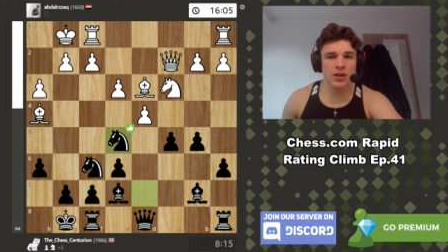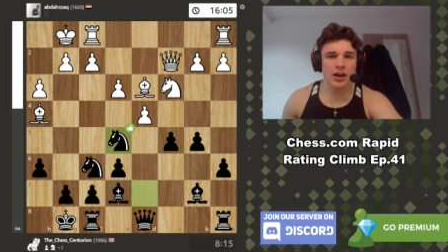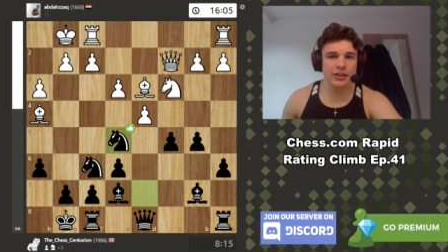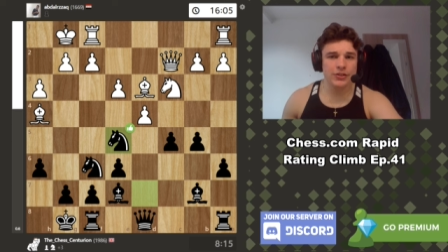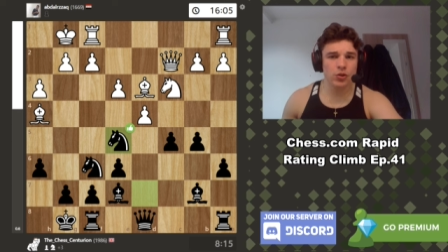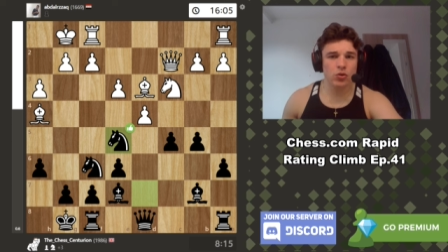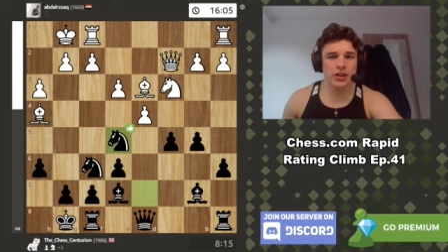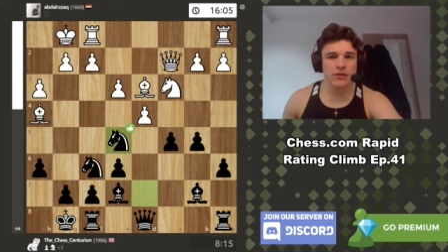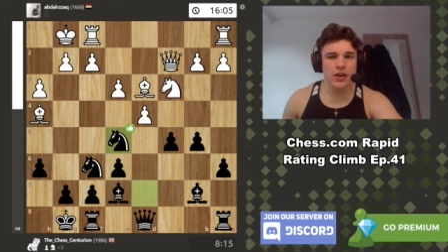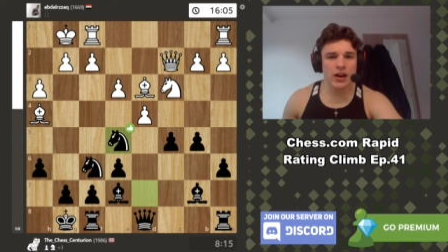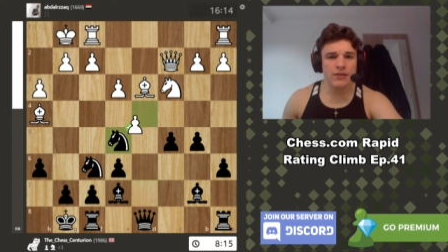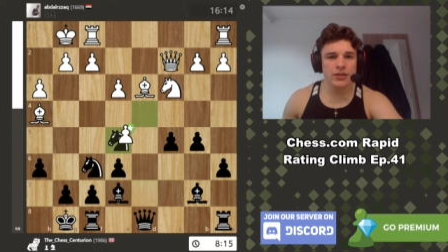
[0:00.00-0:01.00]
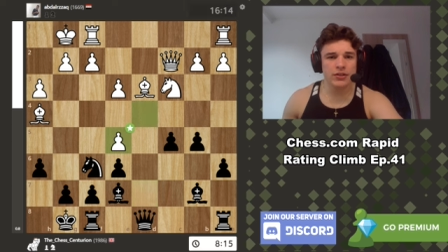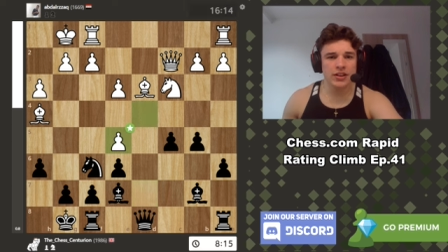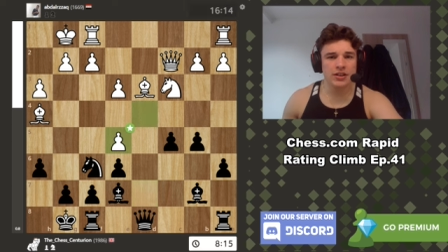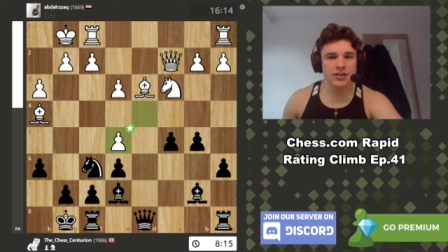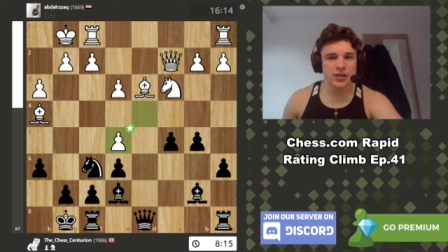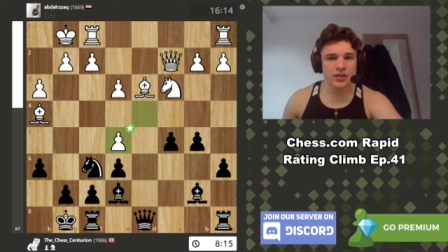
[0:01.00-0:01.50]
I took on e five
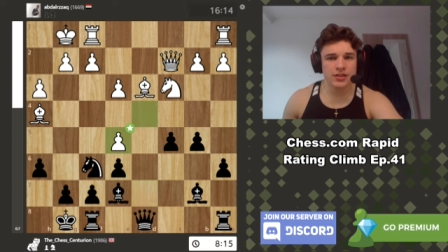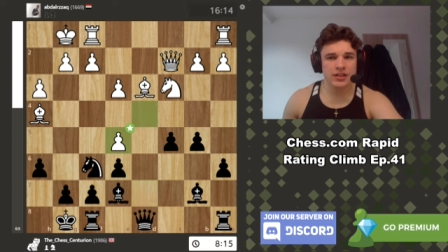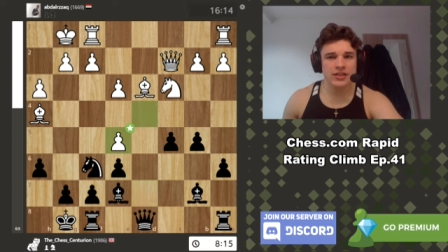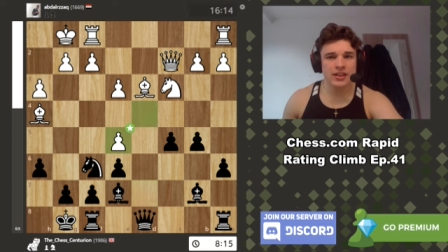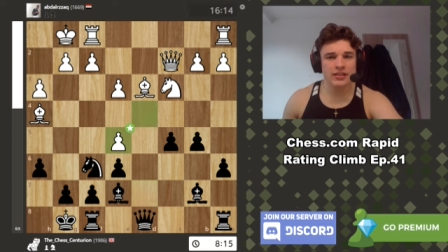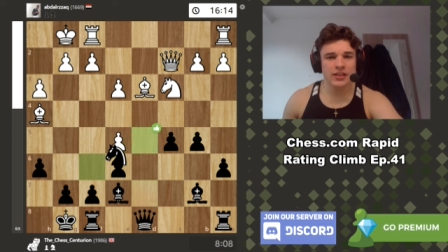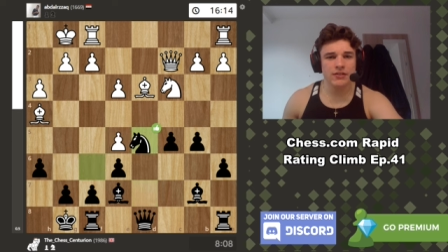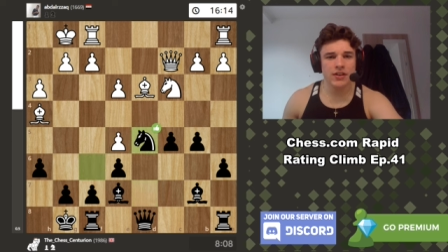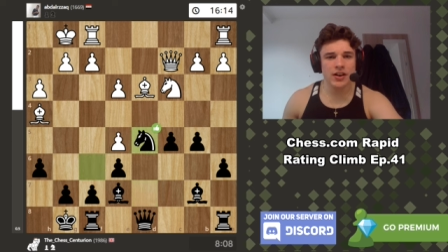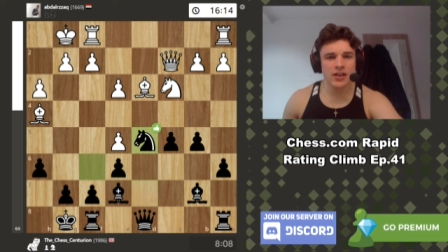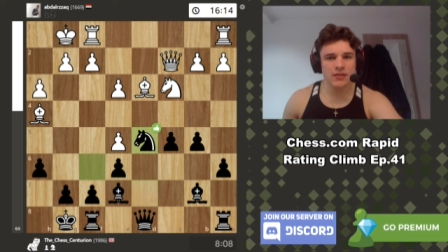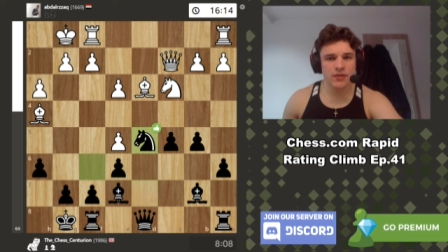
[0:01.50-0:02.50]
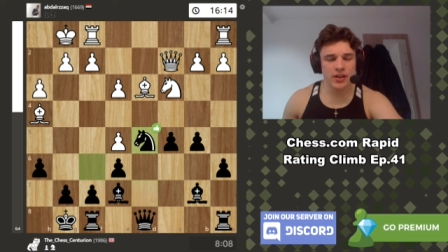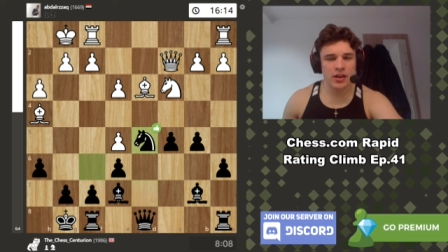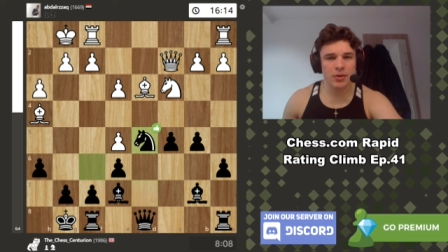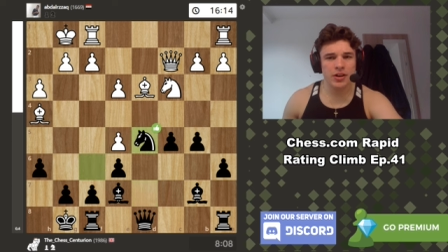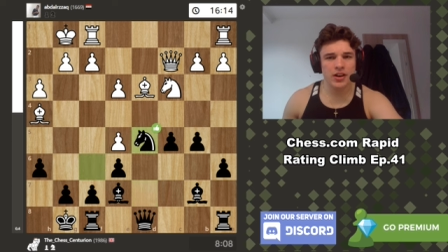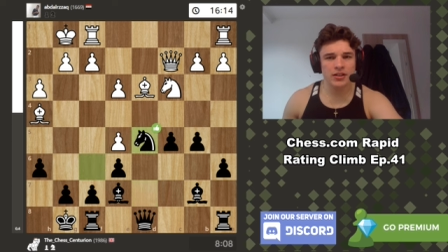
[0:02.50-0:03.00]
instead, d takes e five, and I
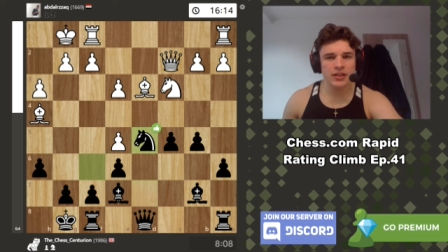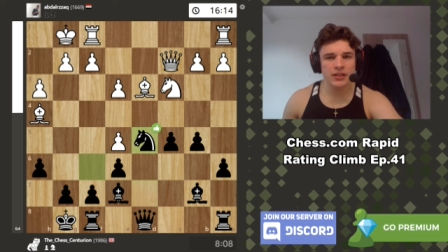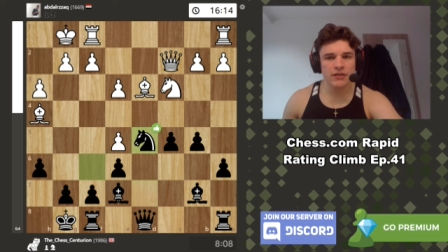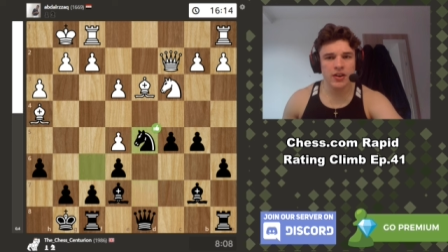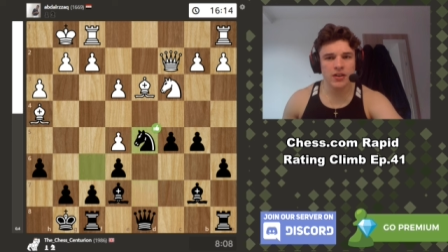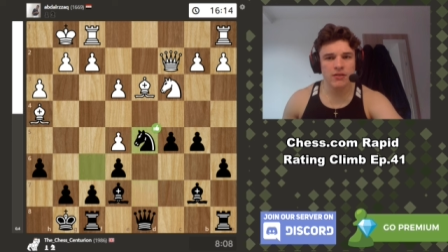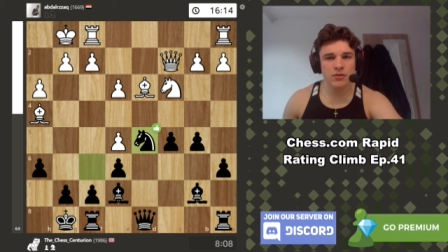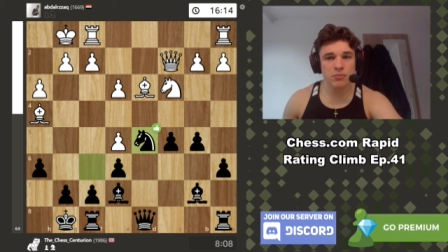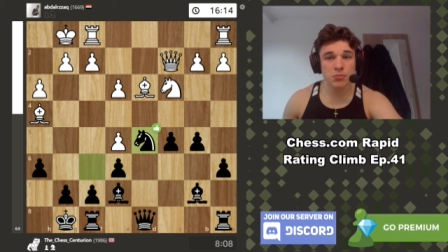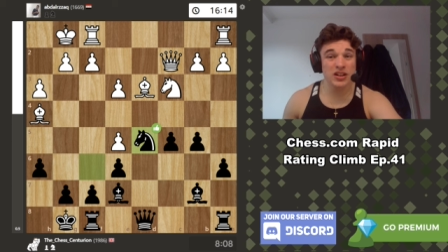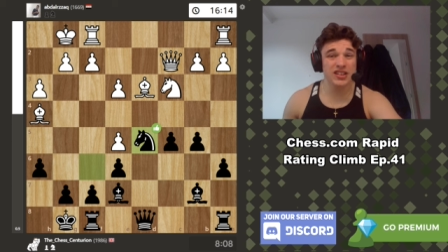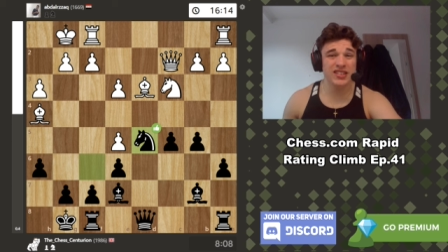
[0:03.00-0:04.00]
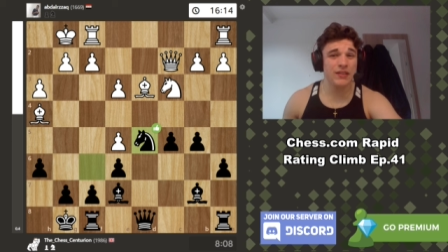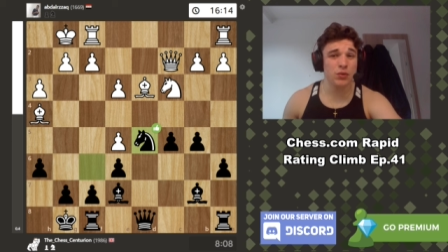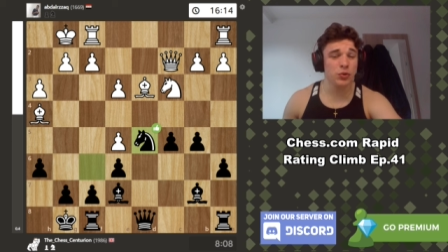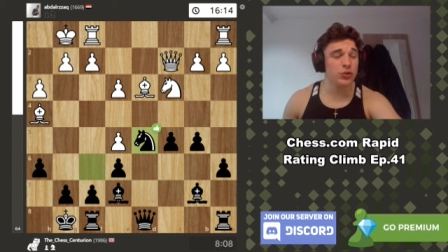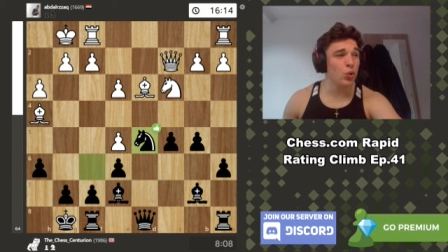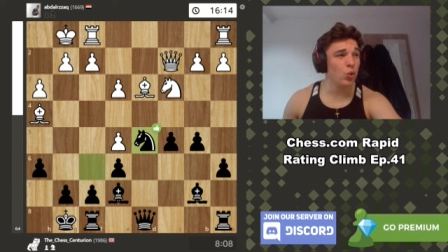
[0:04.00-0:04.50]
went knight d five. Knight d seven
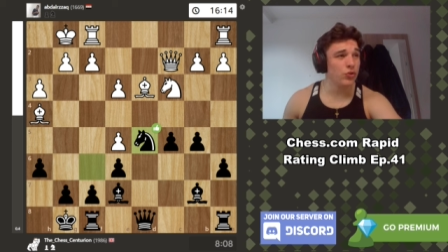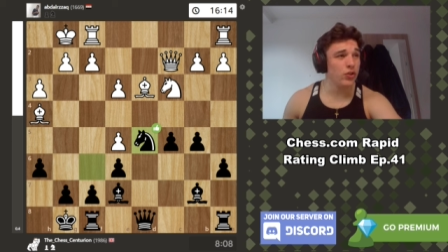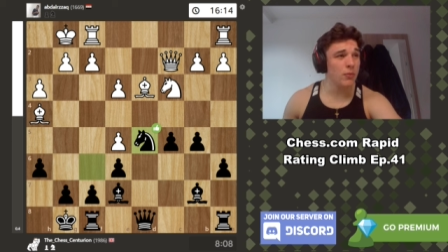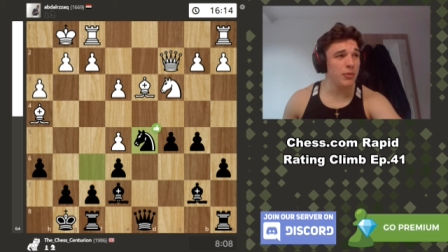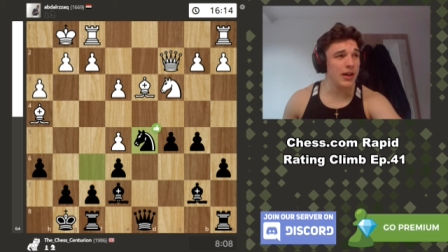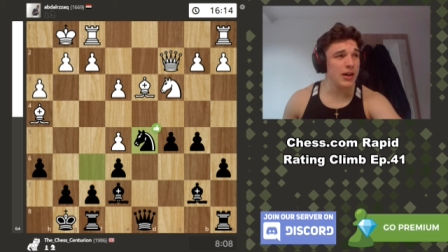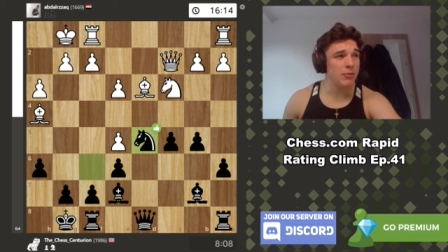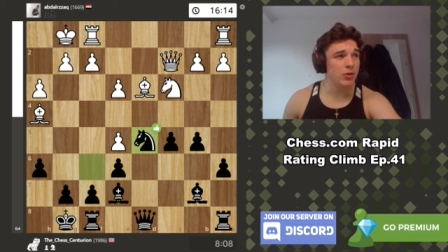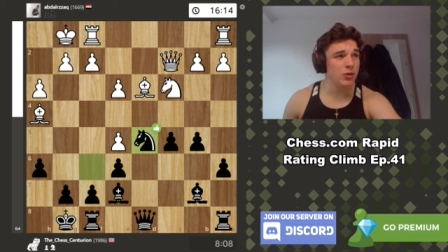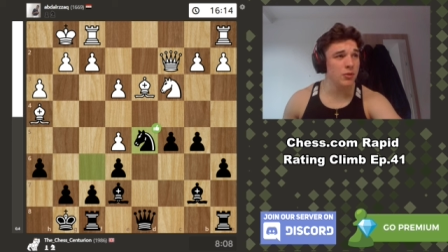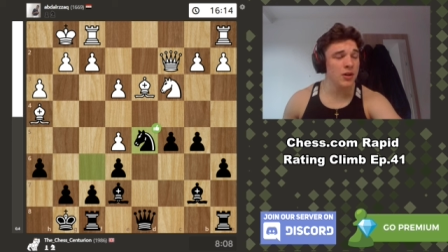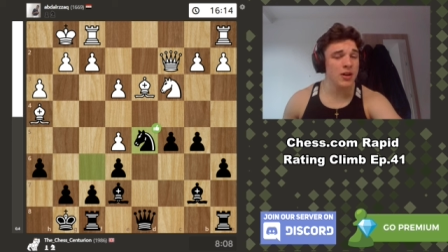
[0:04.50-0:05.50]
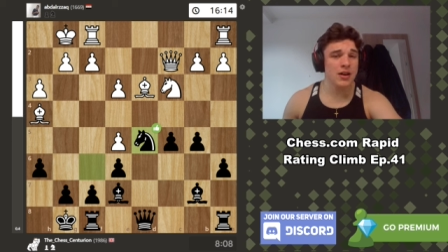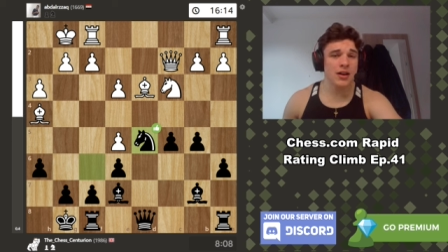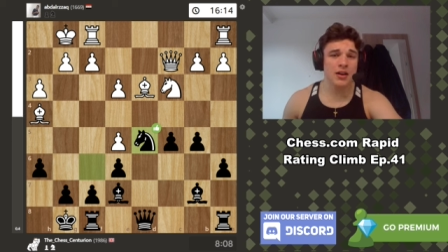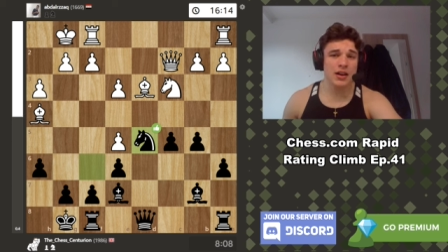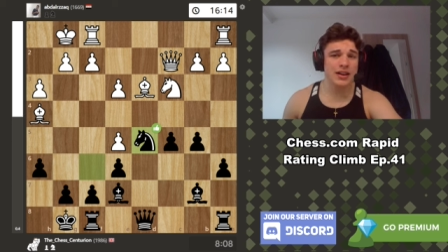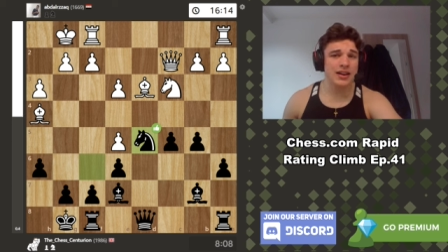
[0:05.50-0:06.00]
was also playable,
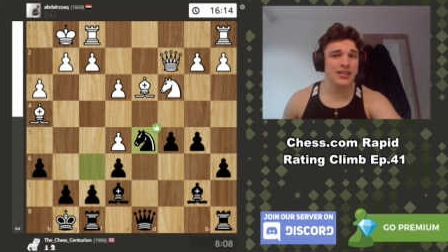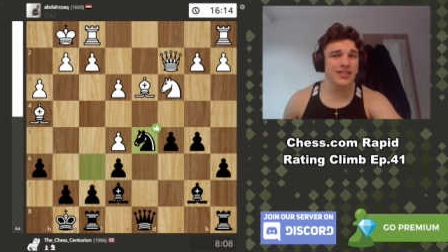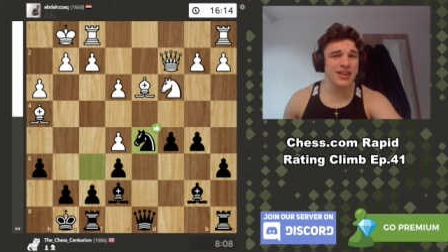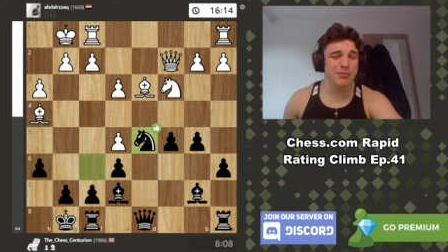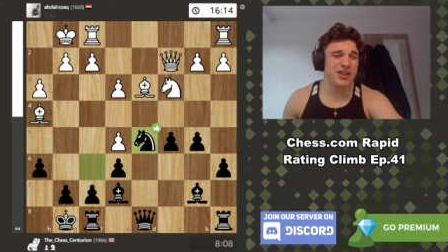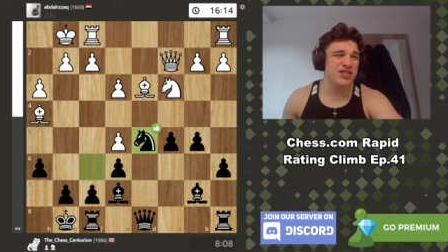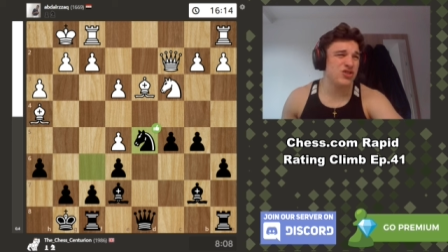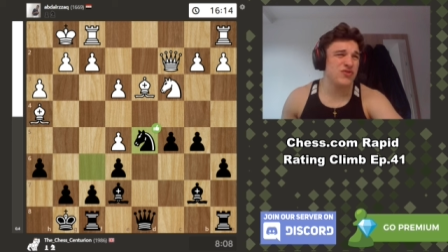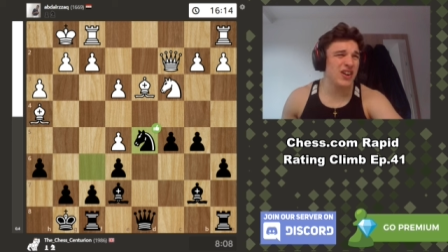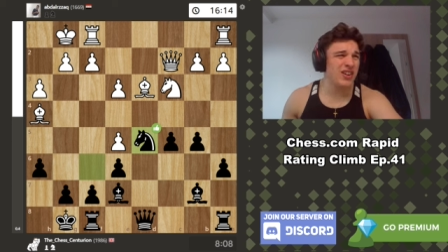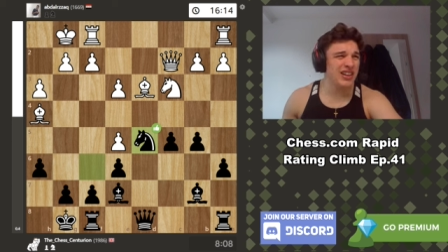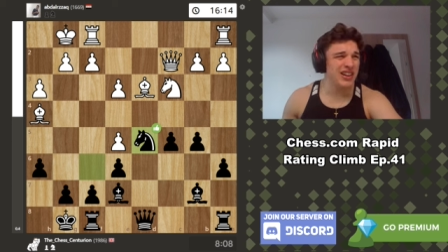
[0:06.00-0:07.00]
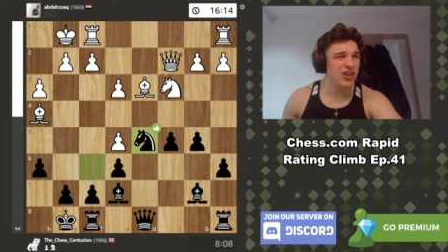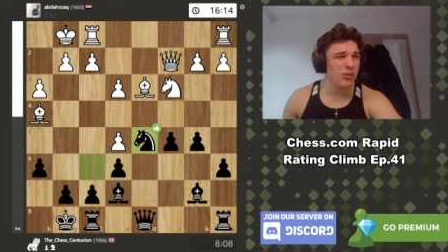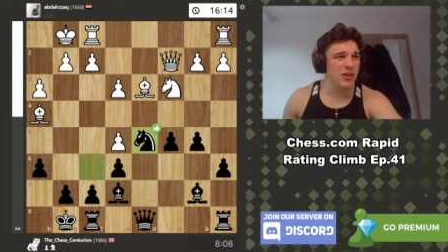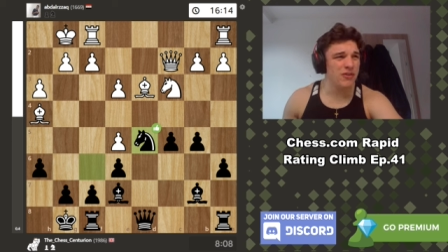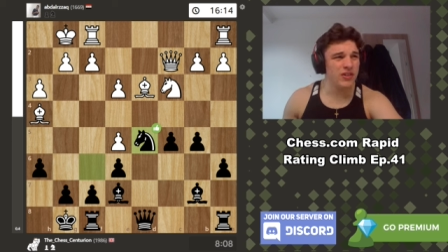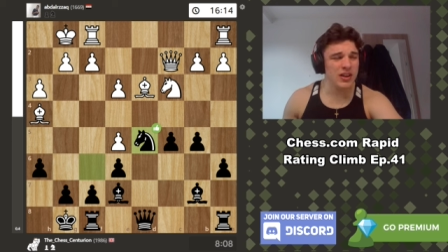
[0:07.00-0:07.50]
like I said, but it just felt a little
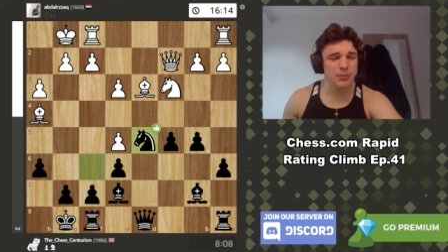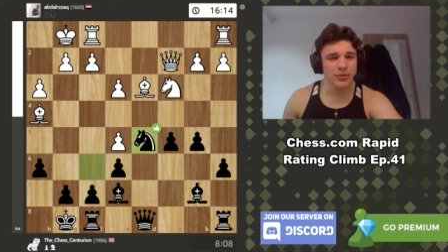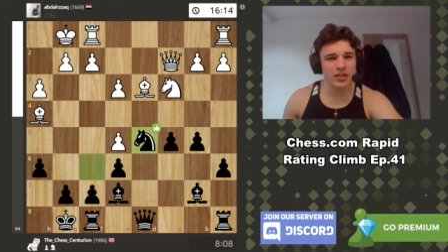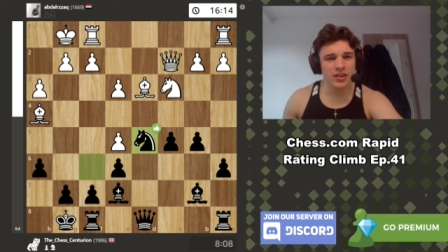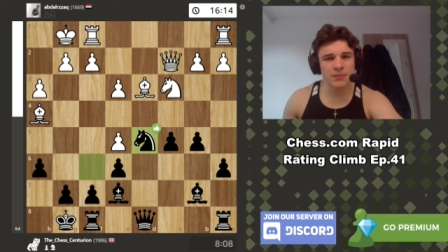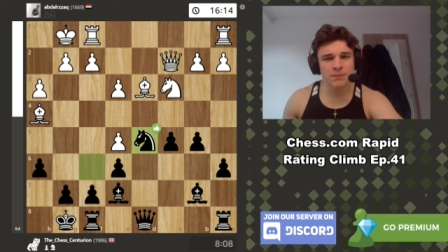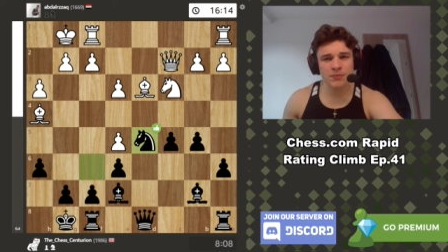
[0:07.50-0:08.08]
bit flimsy.